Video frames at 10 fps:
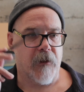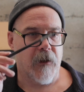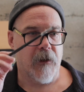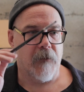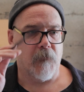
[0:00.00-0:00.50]

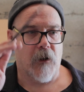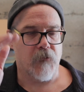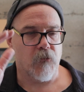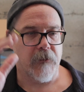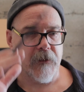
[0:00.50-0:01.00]

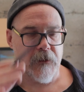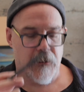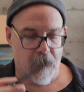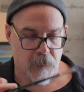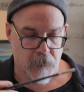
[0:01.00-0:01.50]
modulated
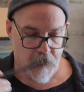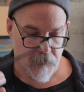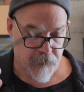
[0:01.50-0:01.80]
color.